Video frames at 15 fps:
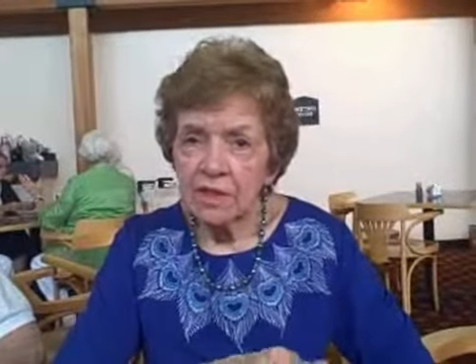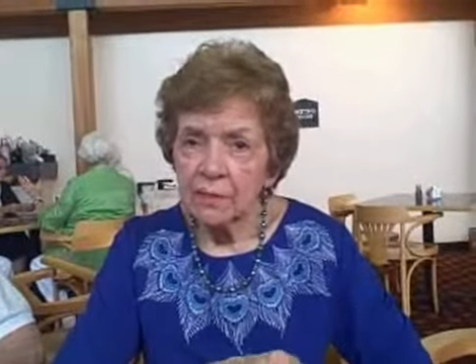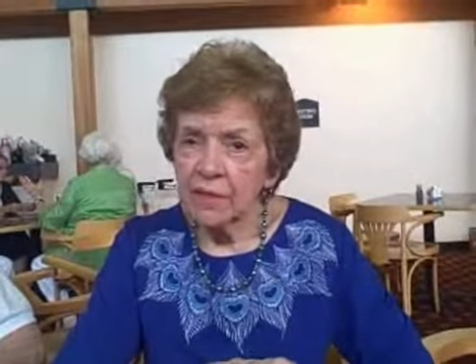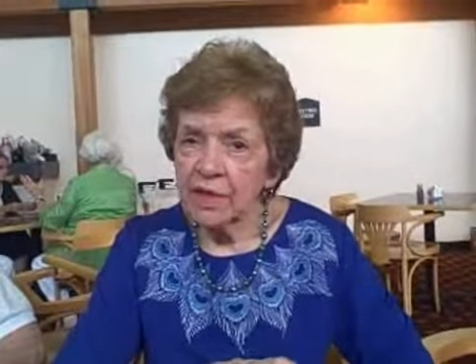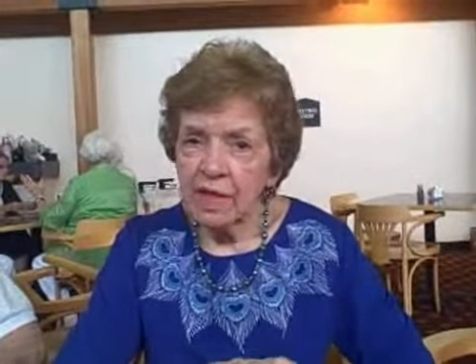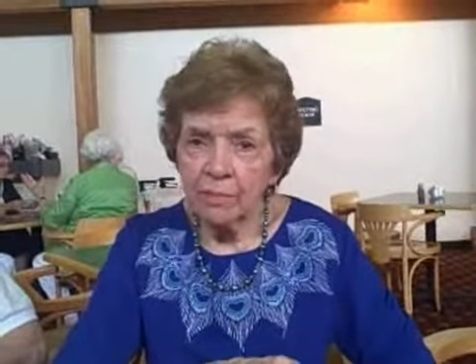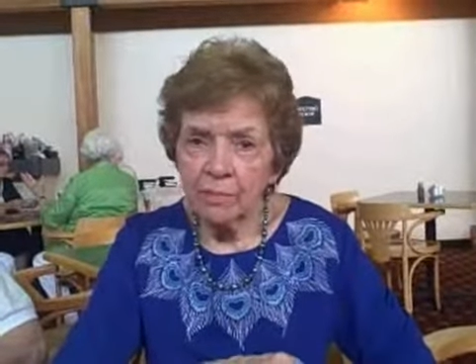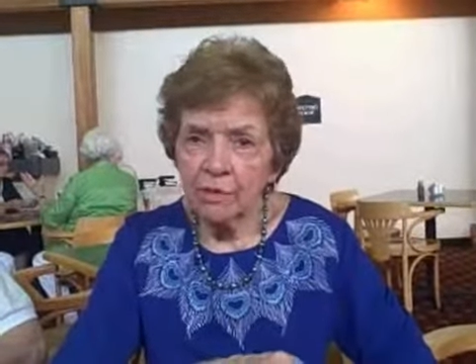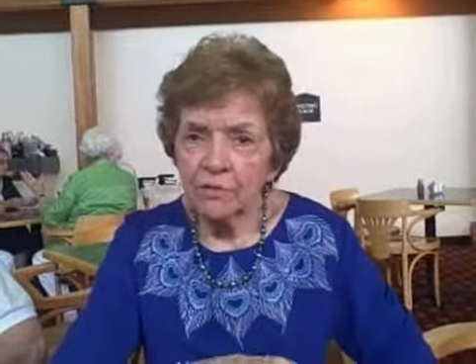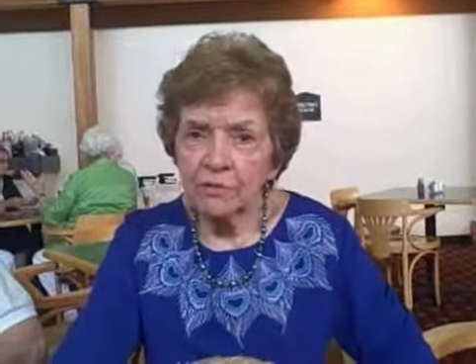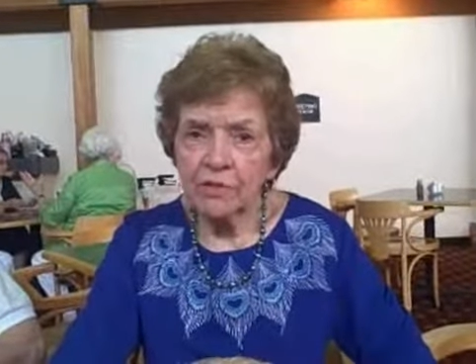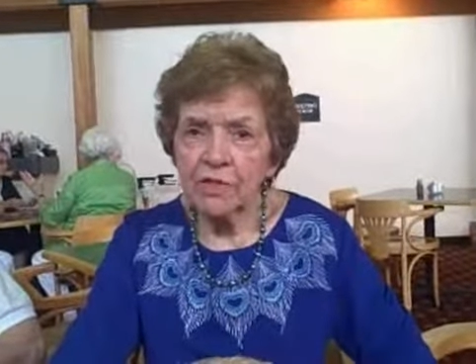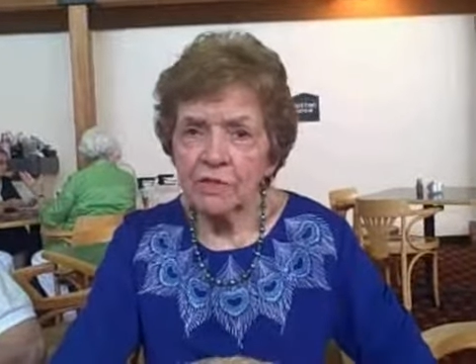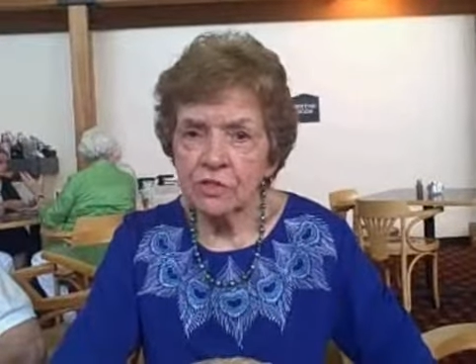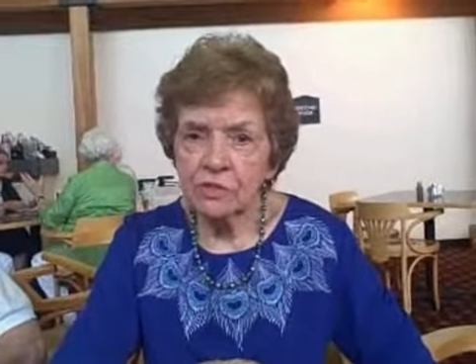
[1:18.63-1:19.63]
They became her
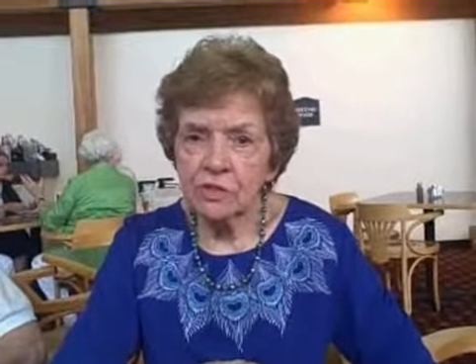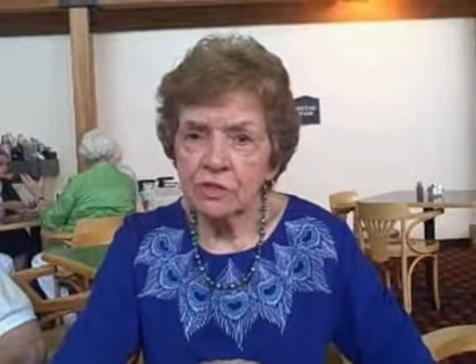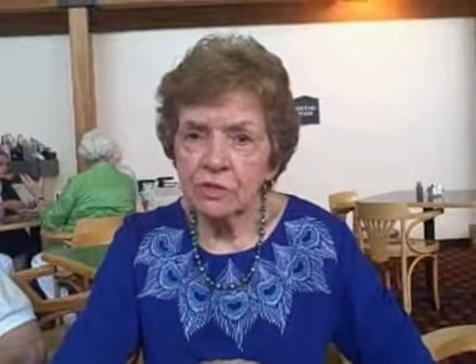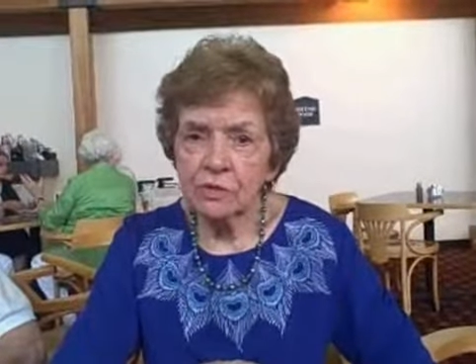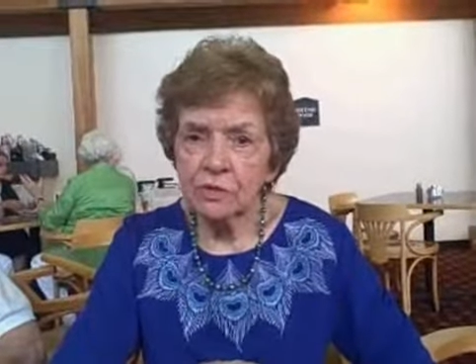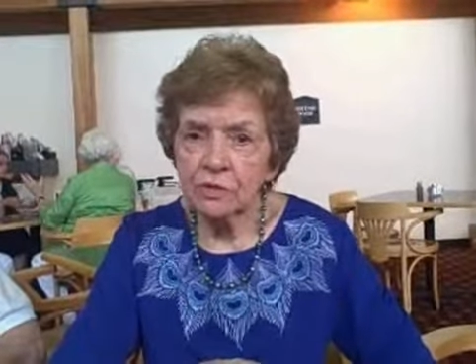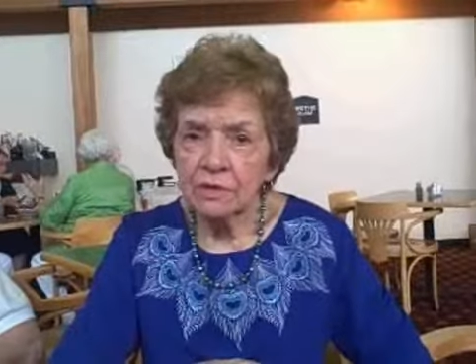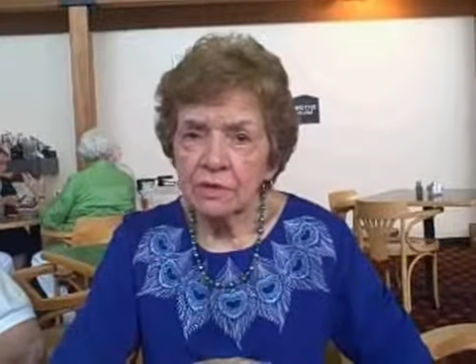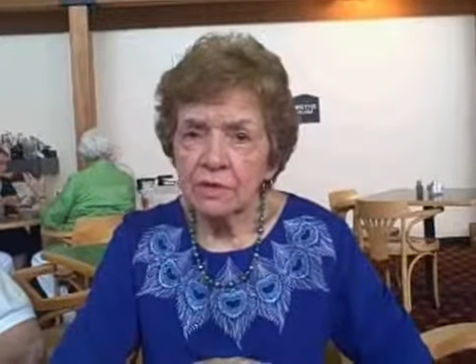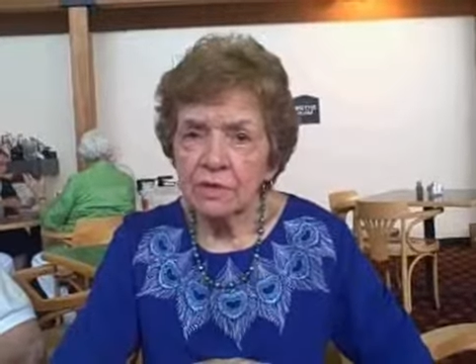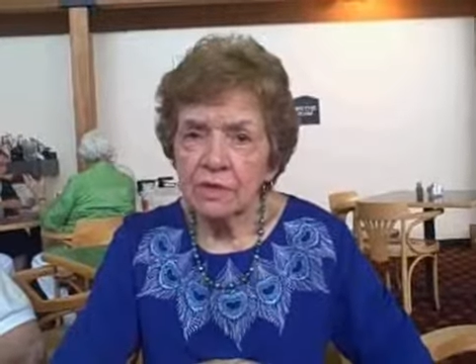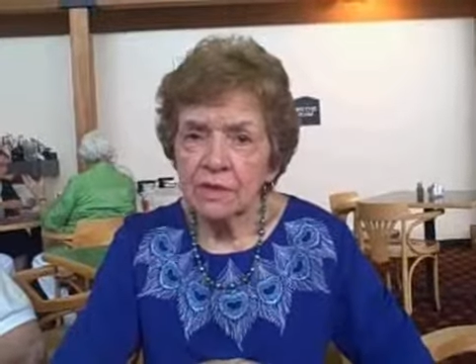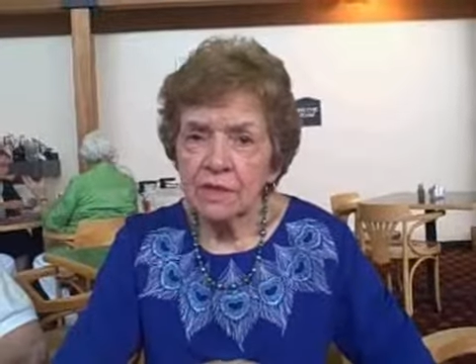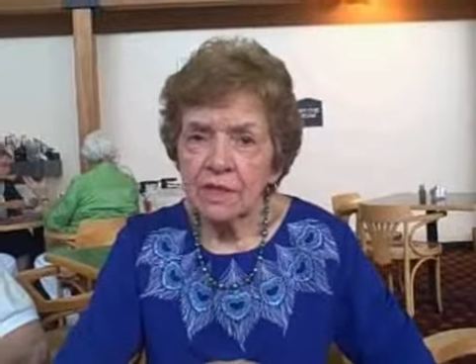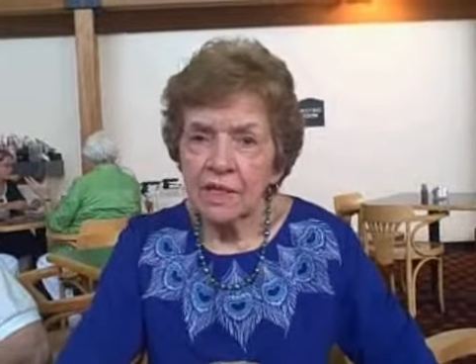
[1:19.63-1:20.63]
friends too.
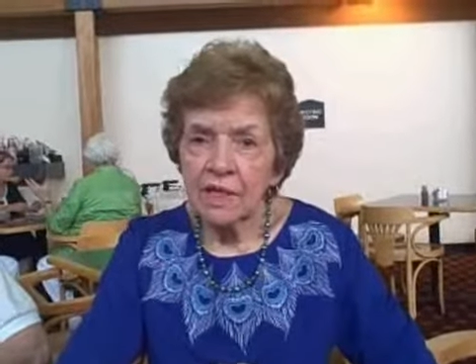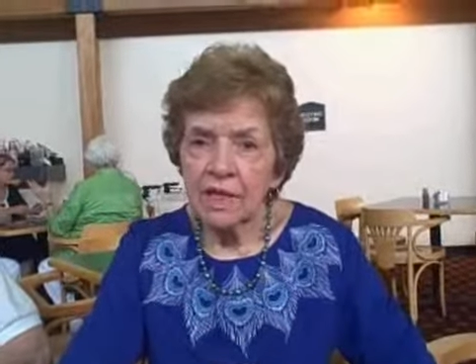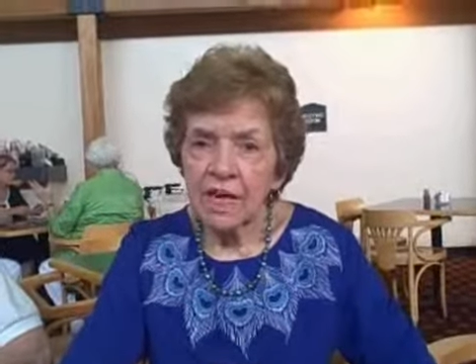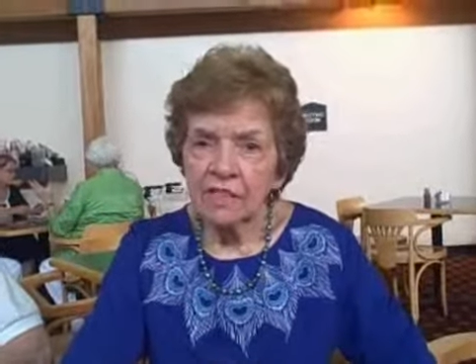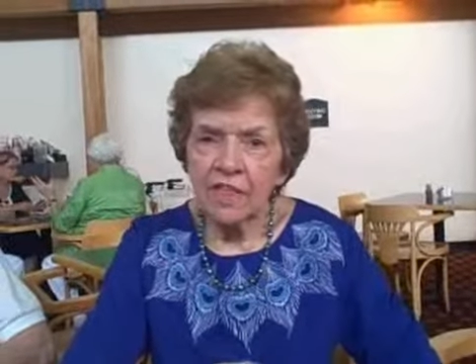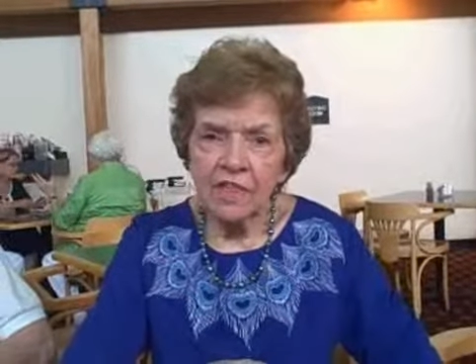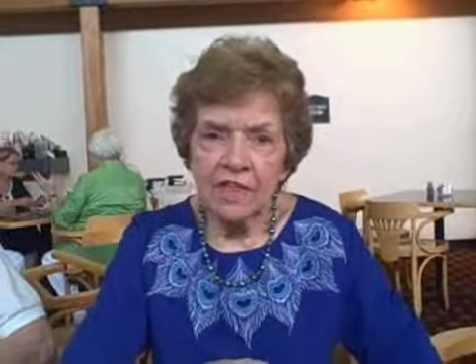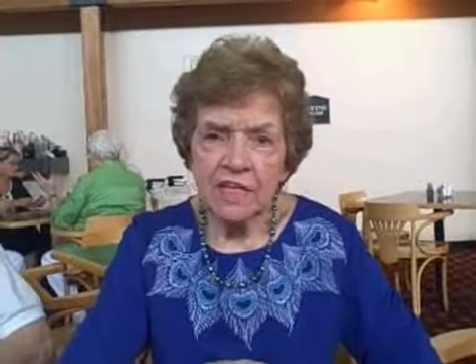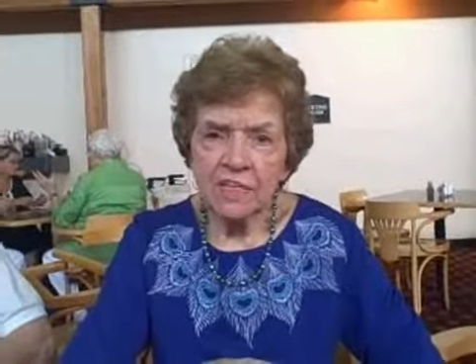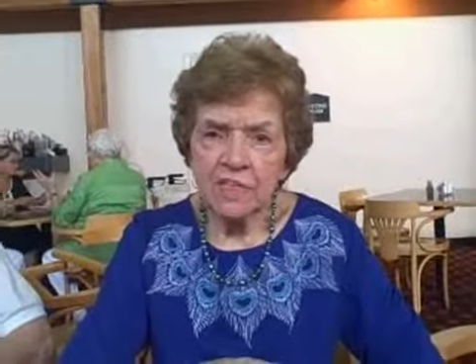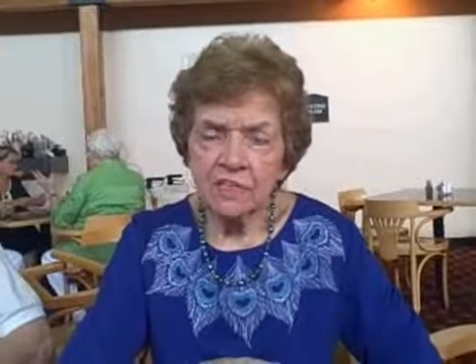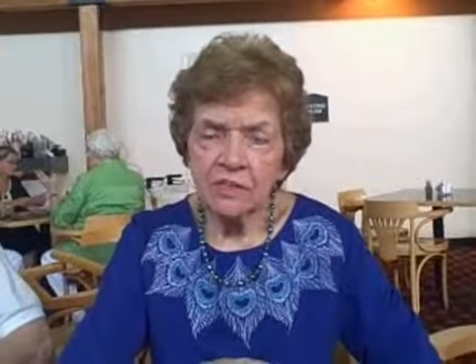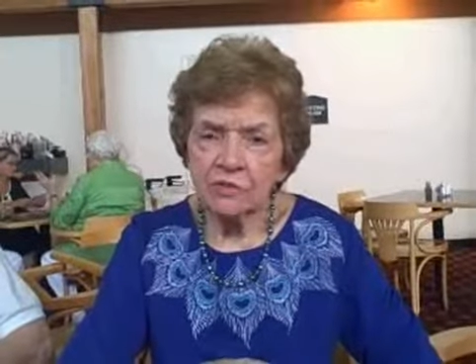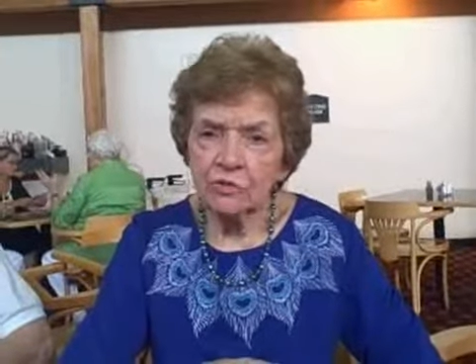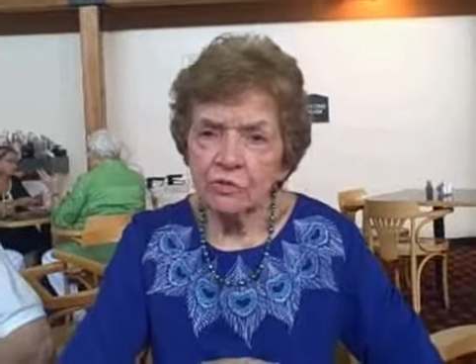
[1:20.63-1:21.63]
And I think
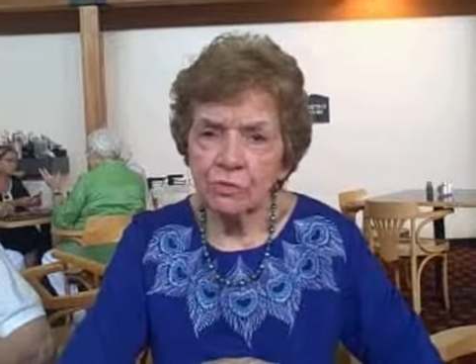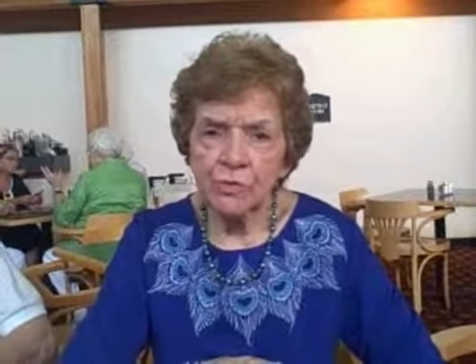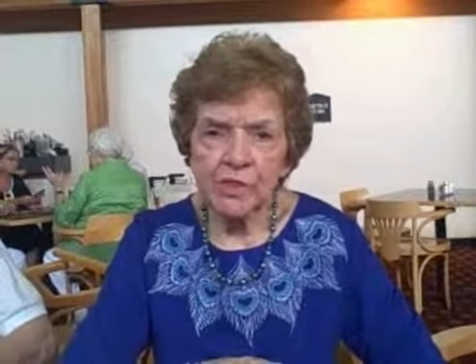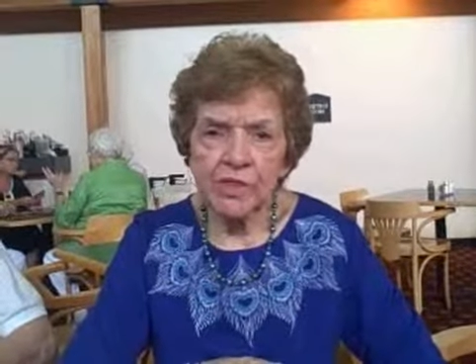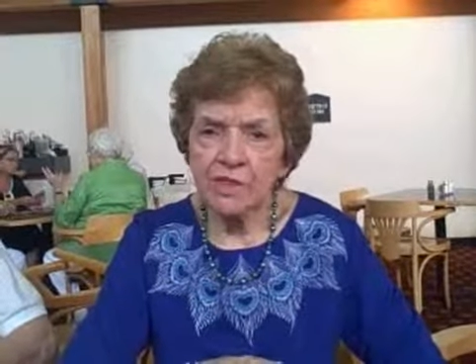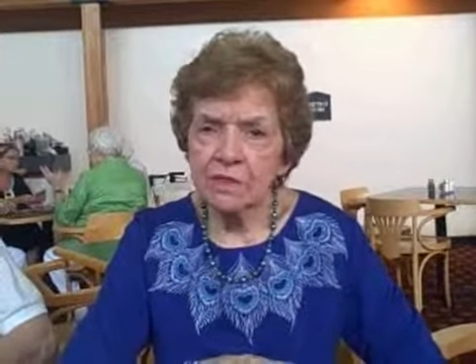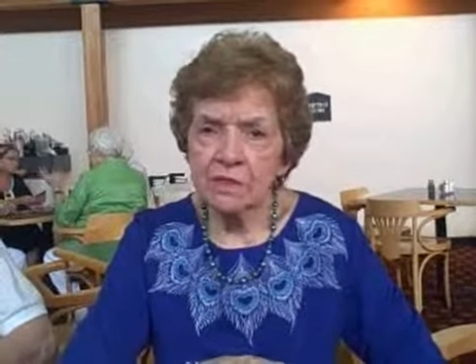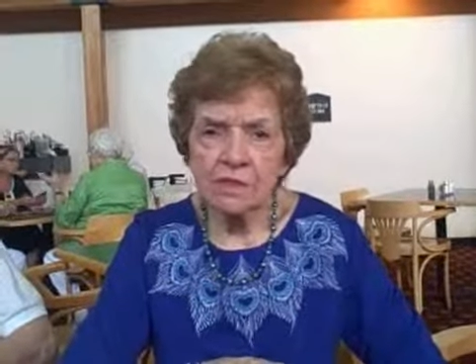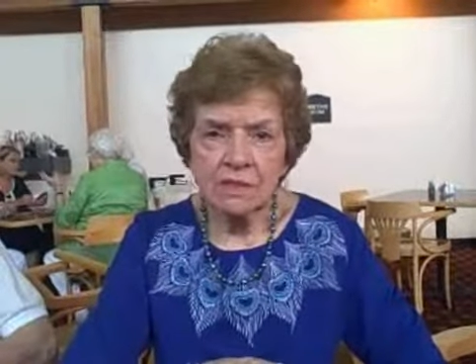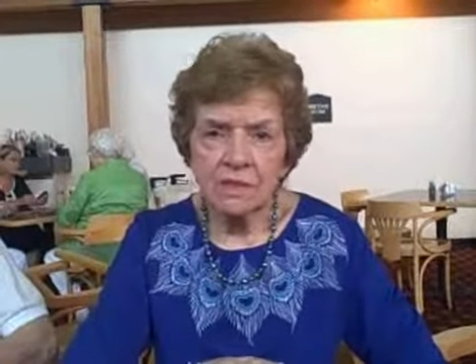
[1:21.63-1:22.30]
that's unusual because